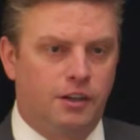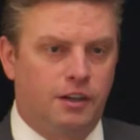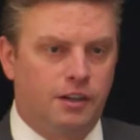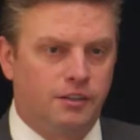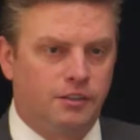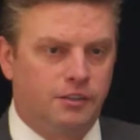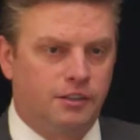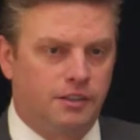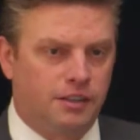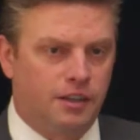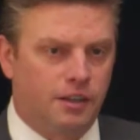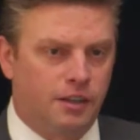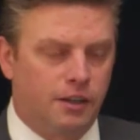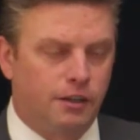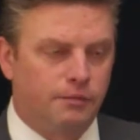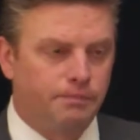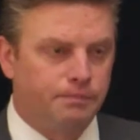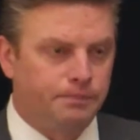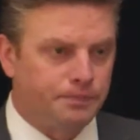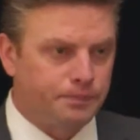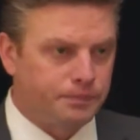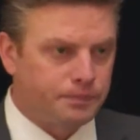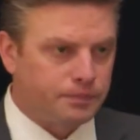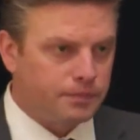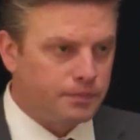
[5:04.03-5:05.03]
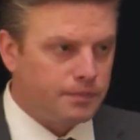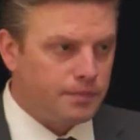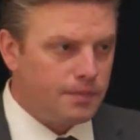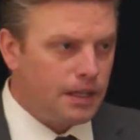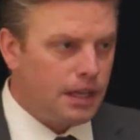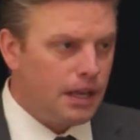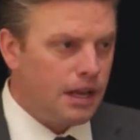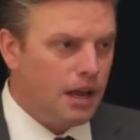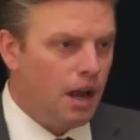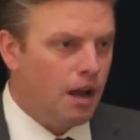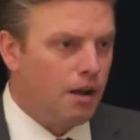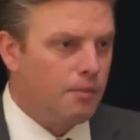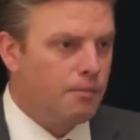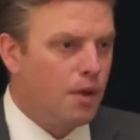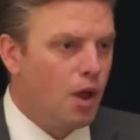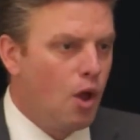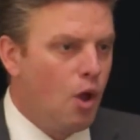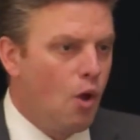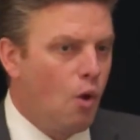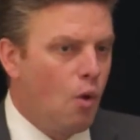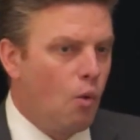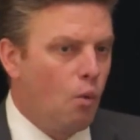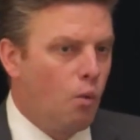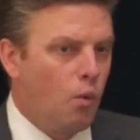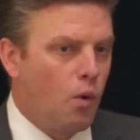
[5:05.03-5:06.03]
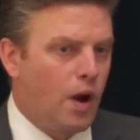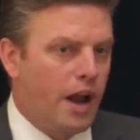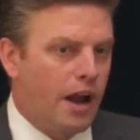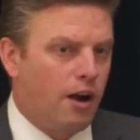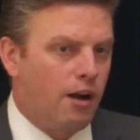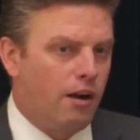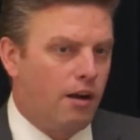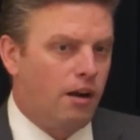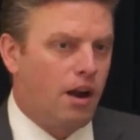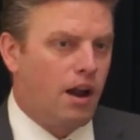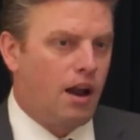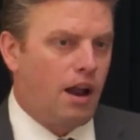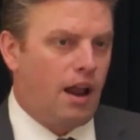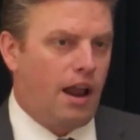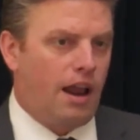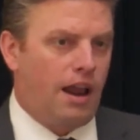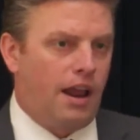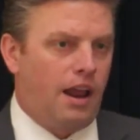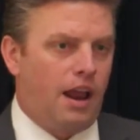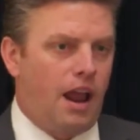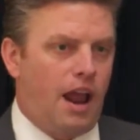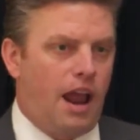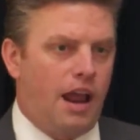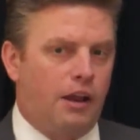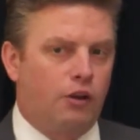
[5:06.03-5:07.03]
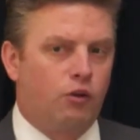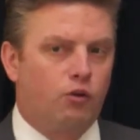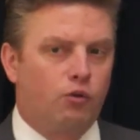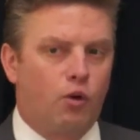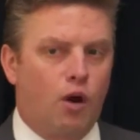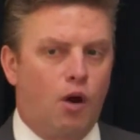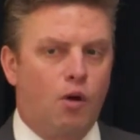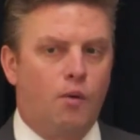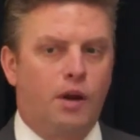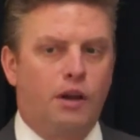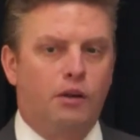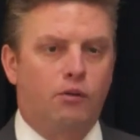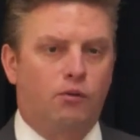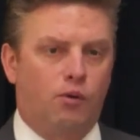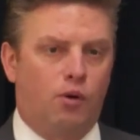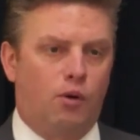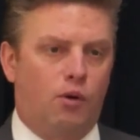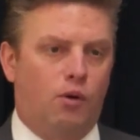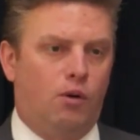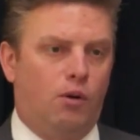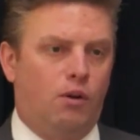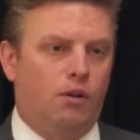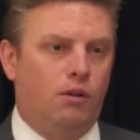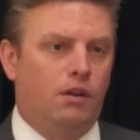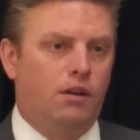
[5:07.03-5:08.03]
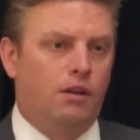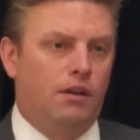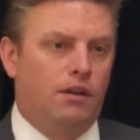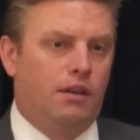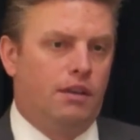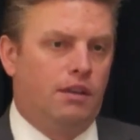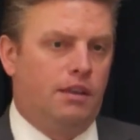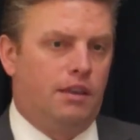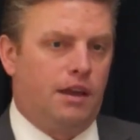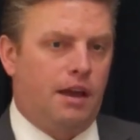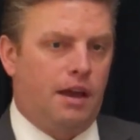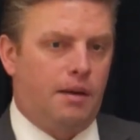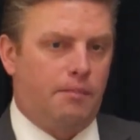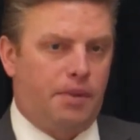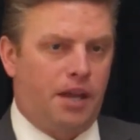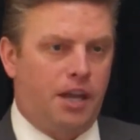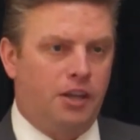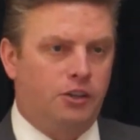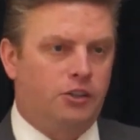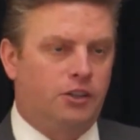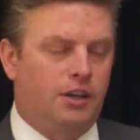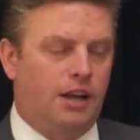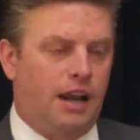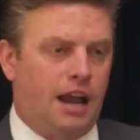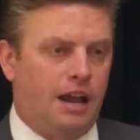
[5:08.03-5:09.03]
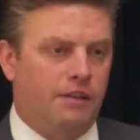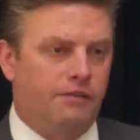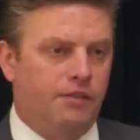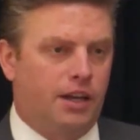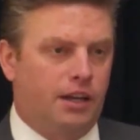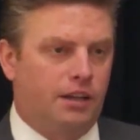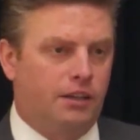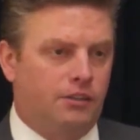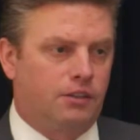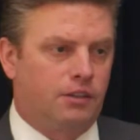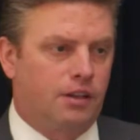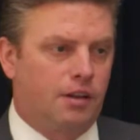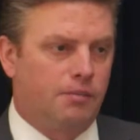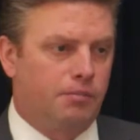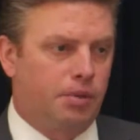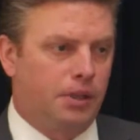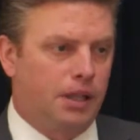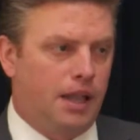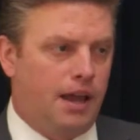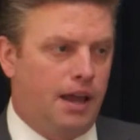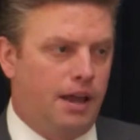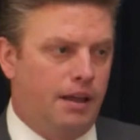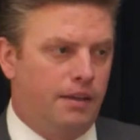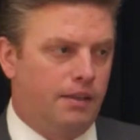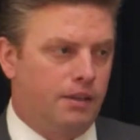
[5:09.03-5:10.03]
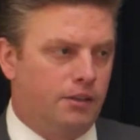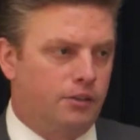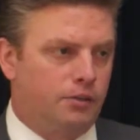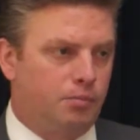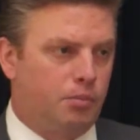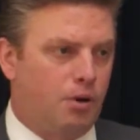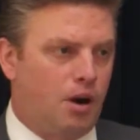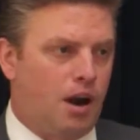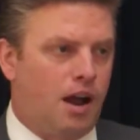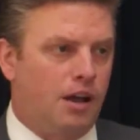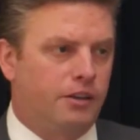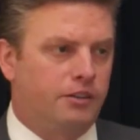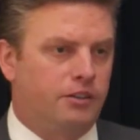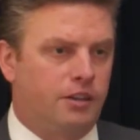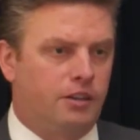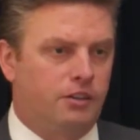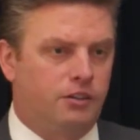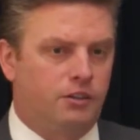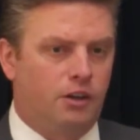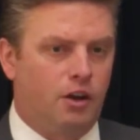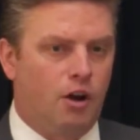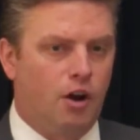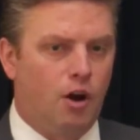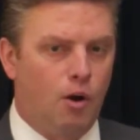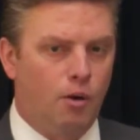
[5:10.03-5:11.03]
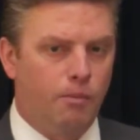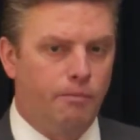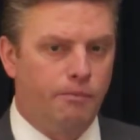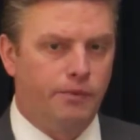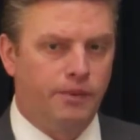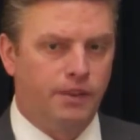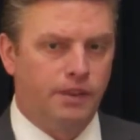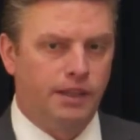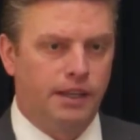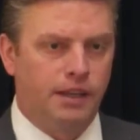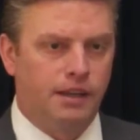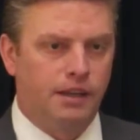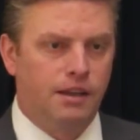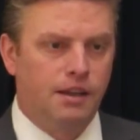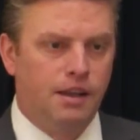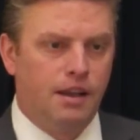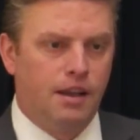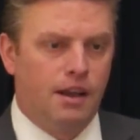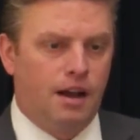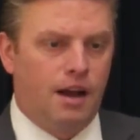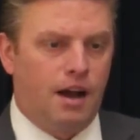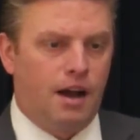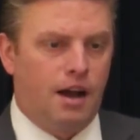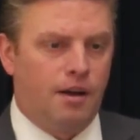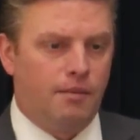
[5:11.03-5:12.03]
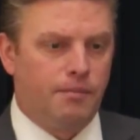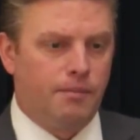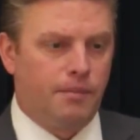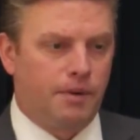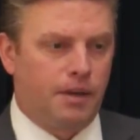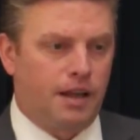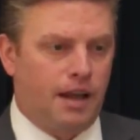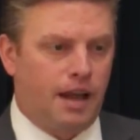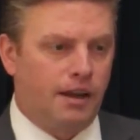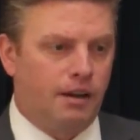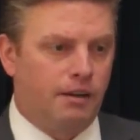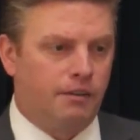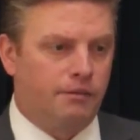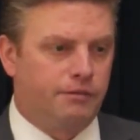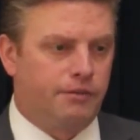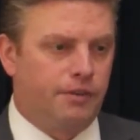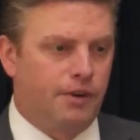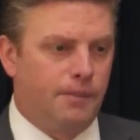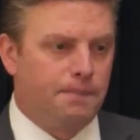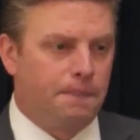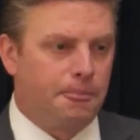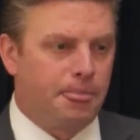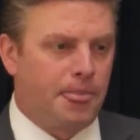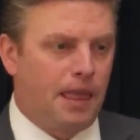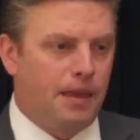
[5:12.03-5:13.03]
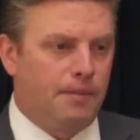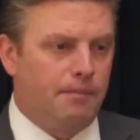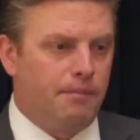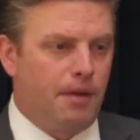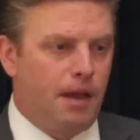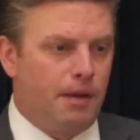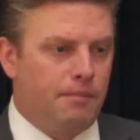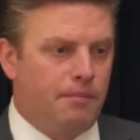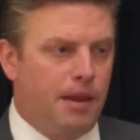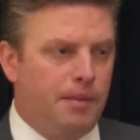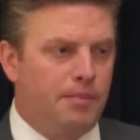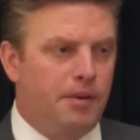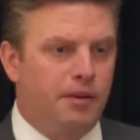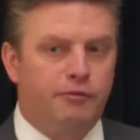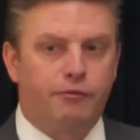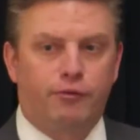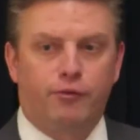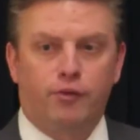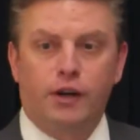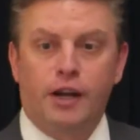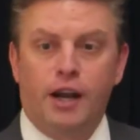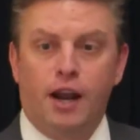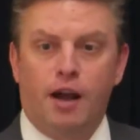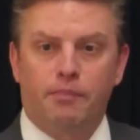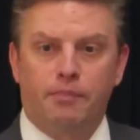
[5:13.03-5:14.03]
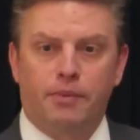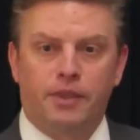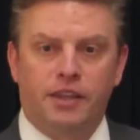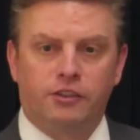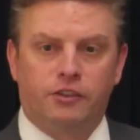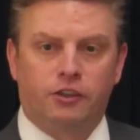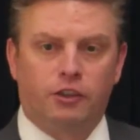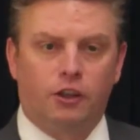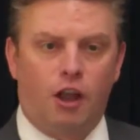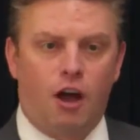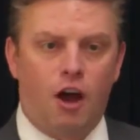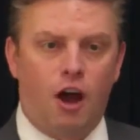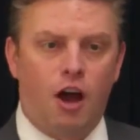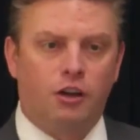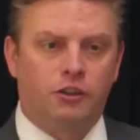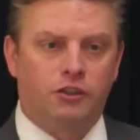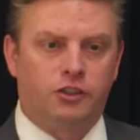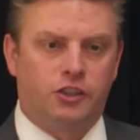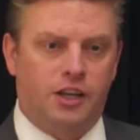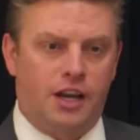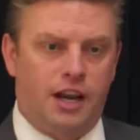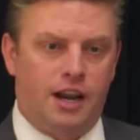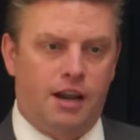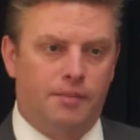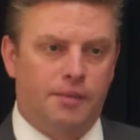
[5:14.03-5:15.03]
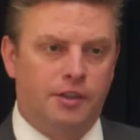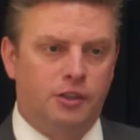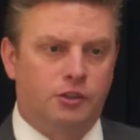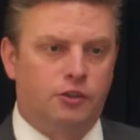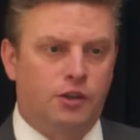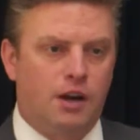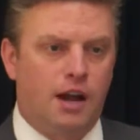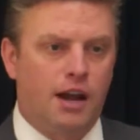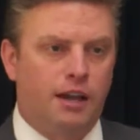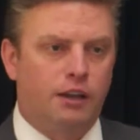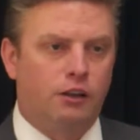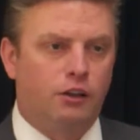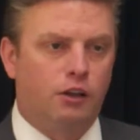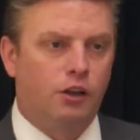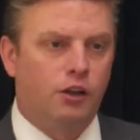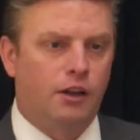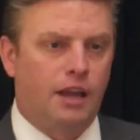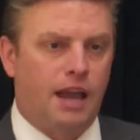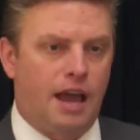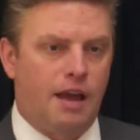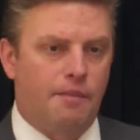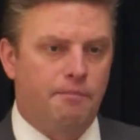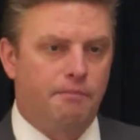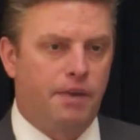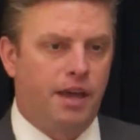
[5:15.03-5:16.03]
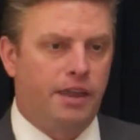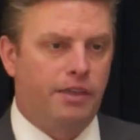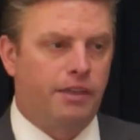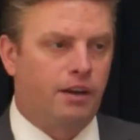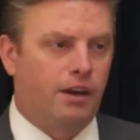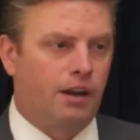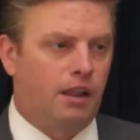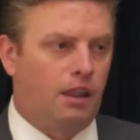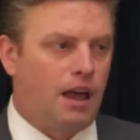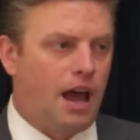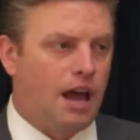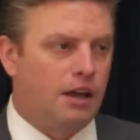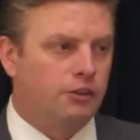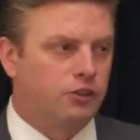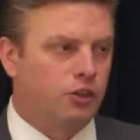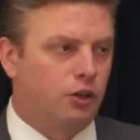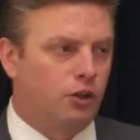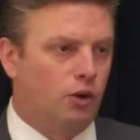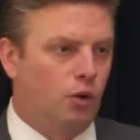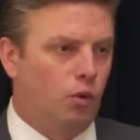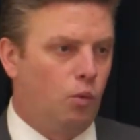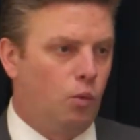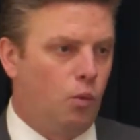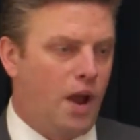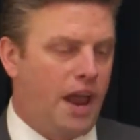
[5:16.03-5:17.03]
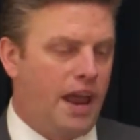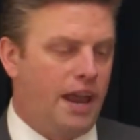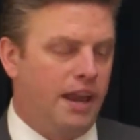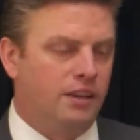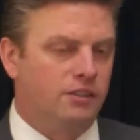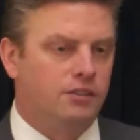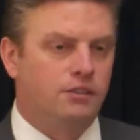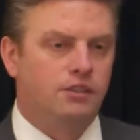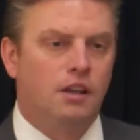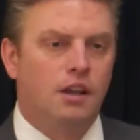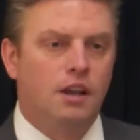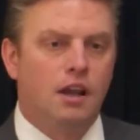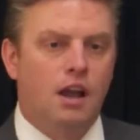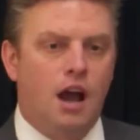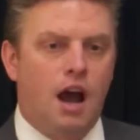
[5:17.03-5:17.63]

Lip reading: consider where a growing role that patient advocates can play in this process to hopefully kind of maybe free up this log jam and try and look at methodological ways